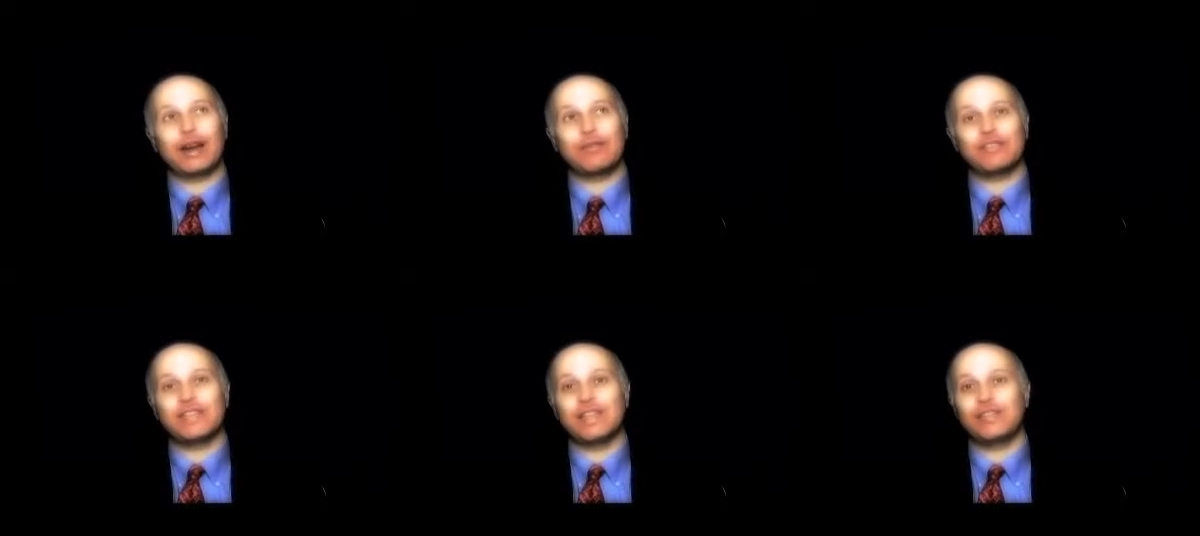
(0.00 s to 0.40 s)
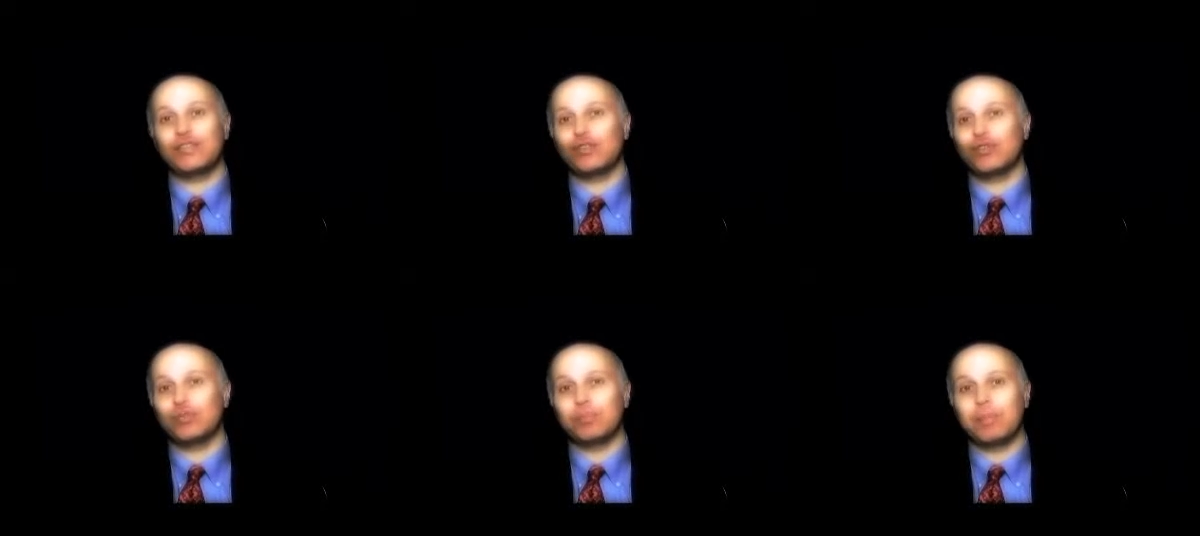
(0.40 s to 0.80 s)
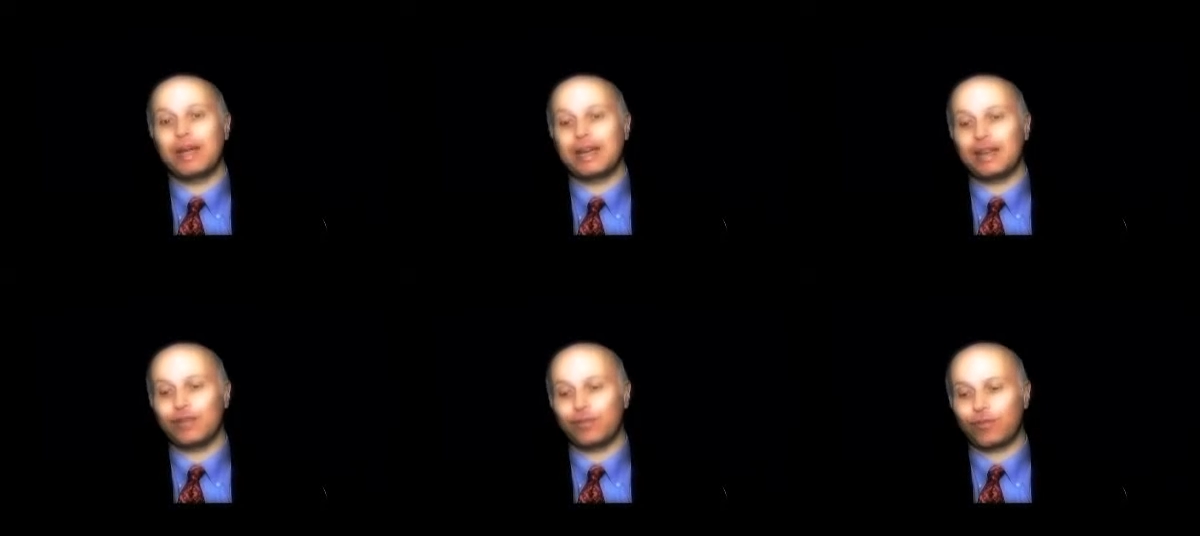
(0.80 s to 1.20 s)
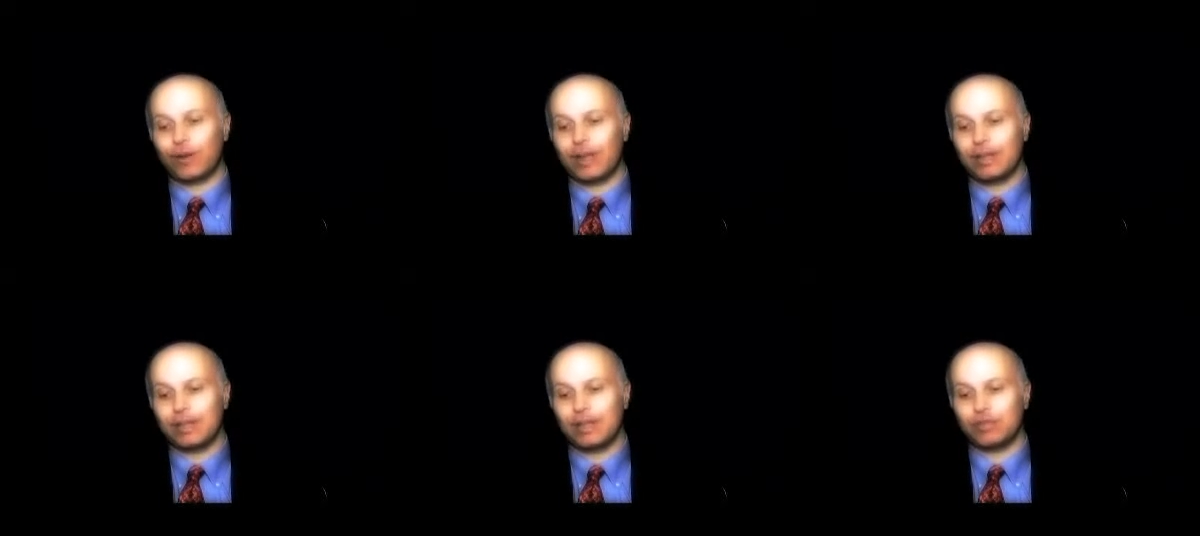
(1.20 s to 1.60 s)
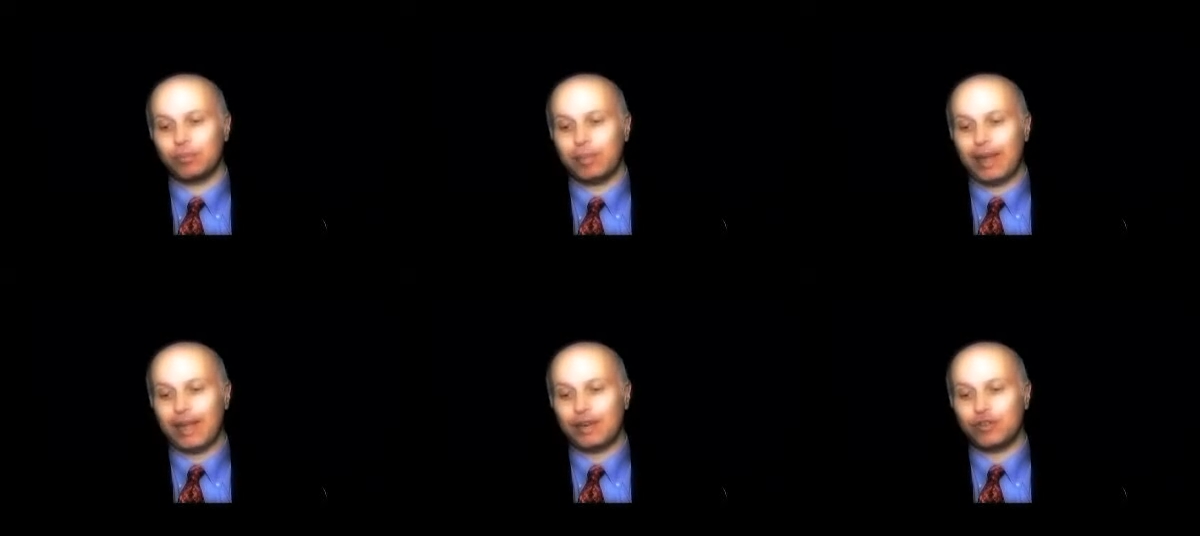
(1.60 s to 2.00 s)
What I've said to many a friend as a
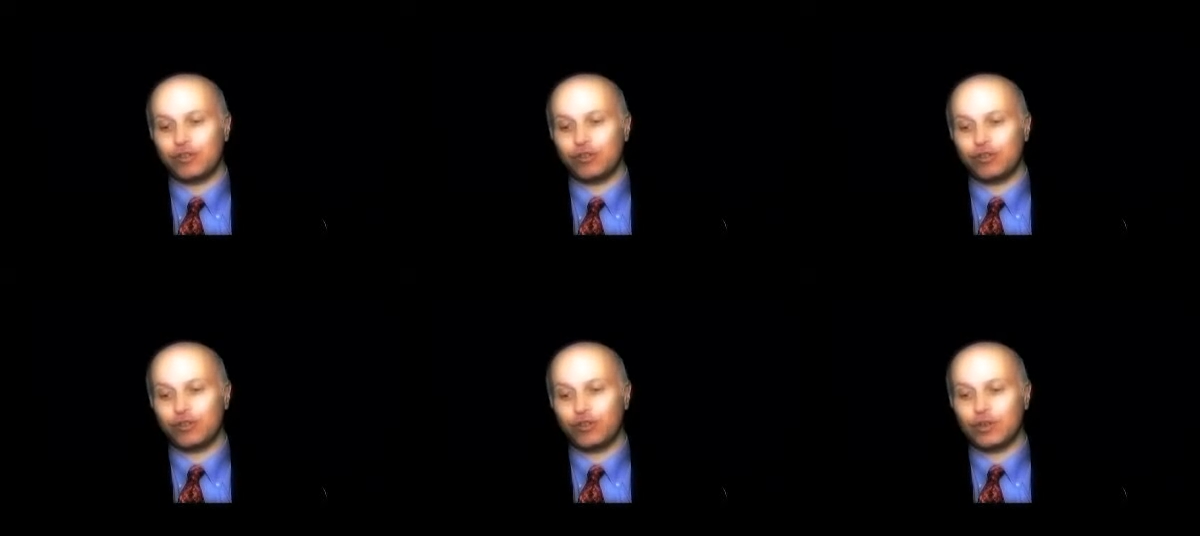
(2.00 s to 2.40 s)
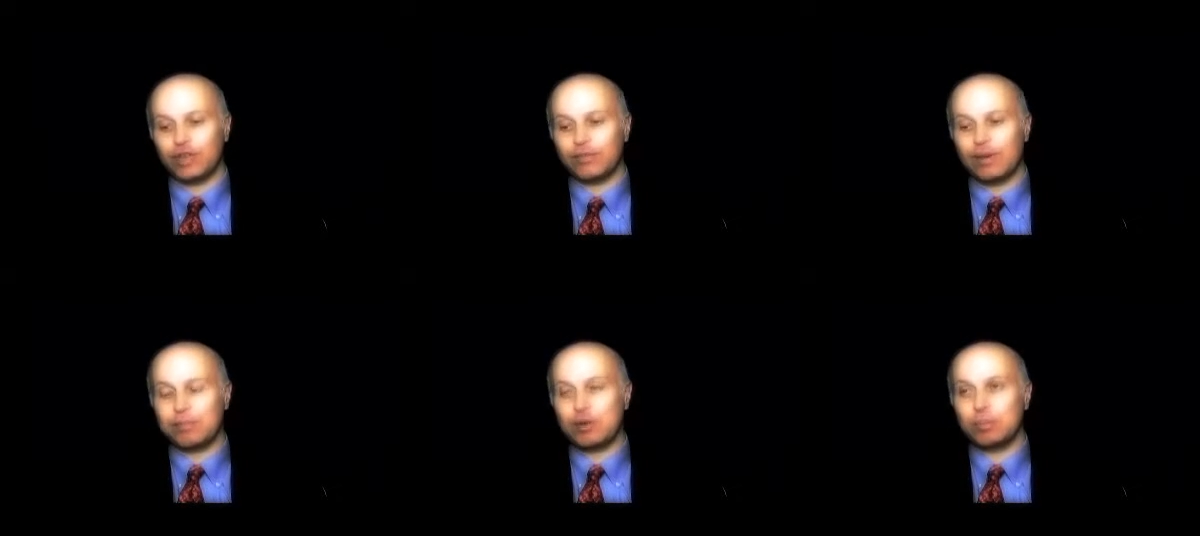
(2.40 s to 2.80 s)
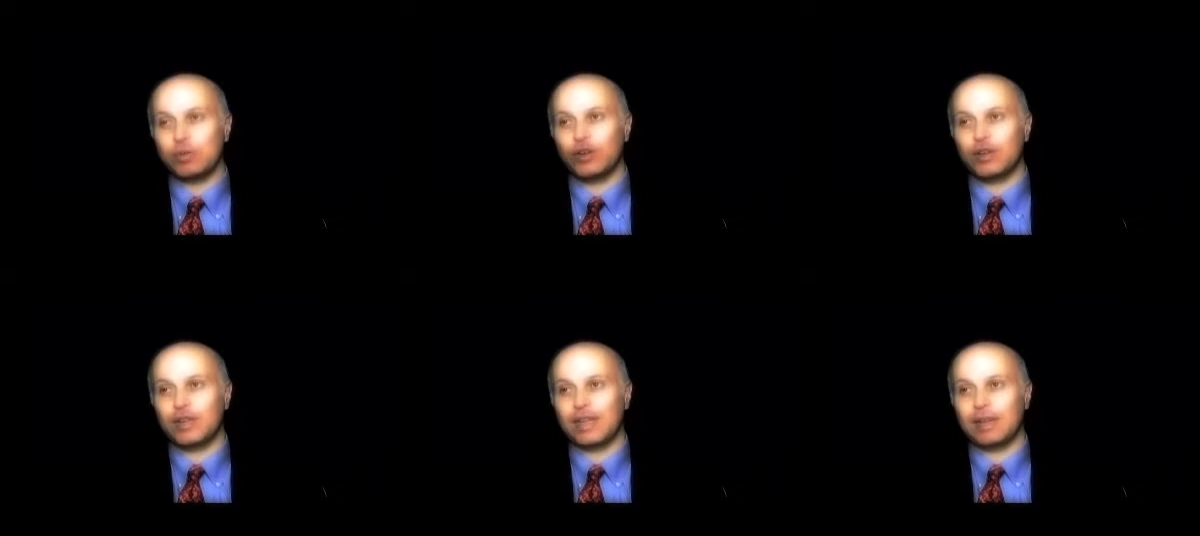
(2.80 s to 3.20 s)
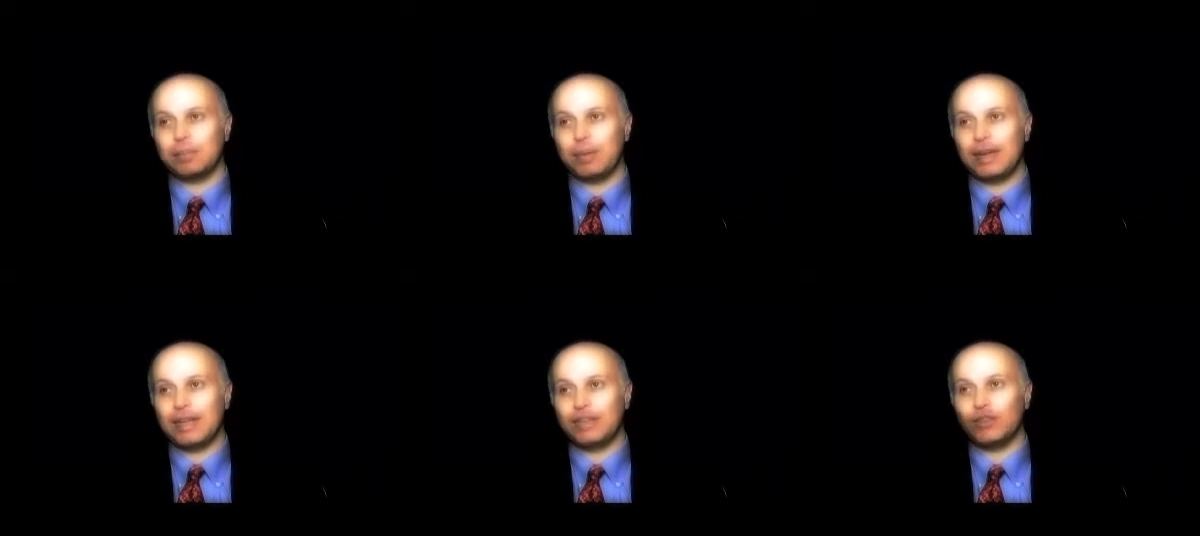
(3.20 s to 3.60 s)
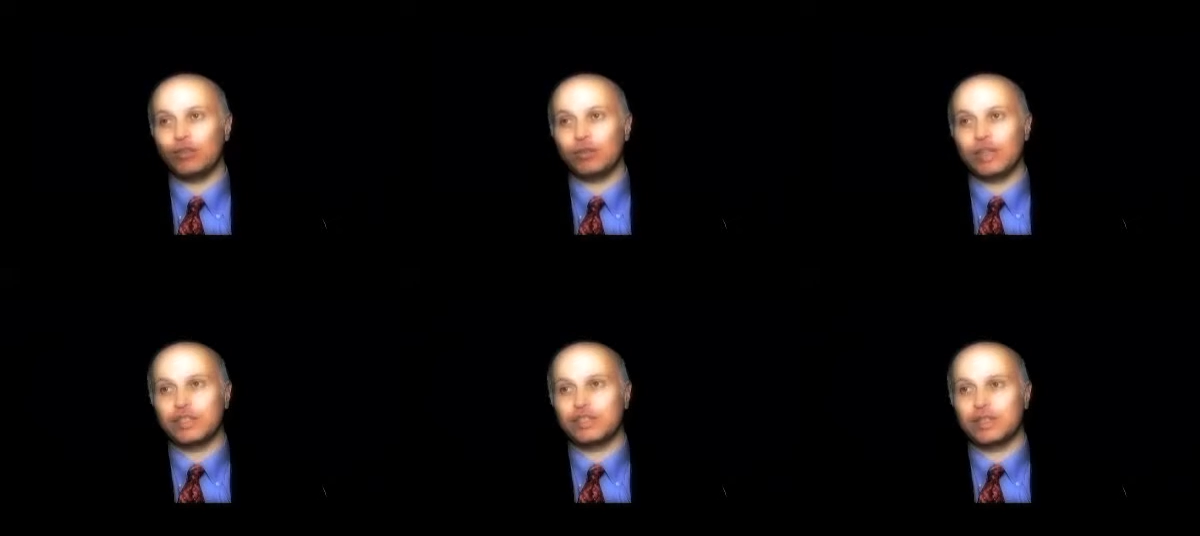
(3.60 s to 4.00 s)
manager is don't give up your book, and many
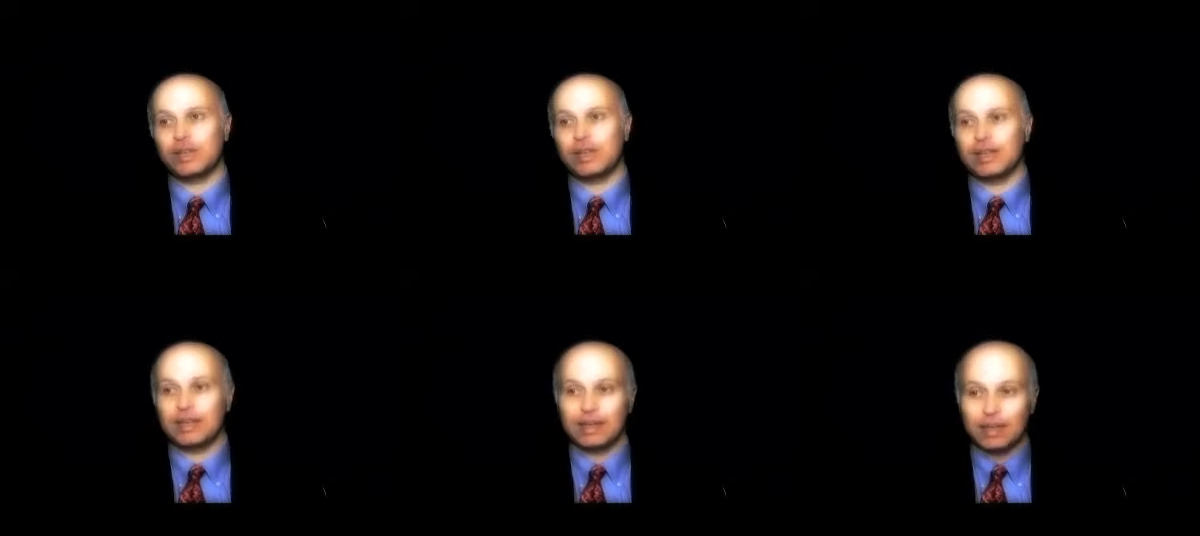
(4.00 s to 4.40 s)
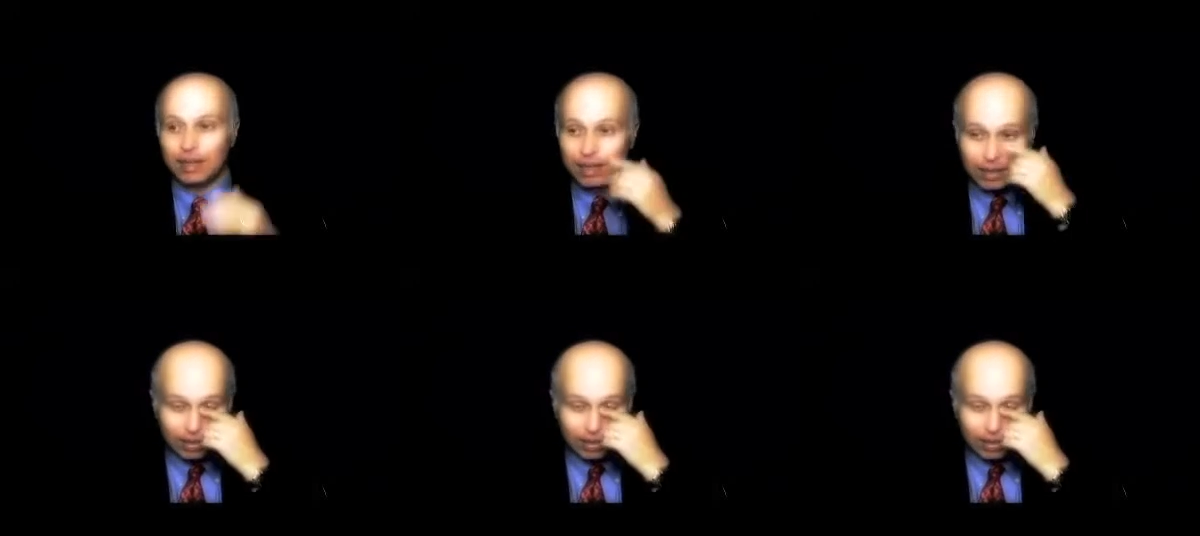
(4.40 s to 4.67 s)
don't listen, and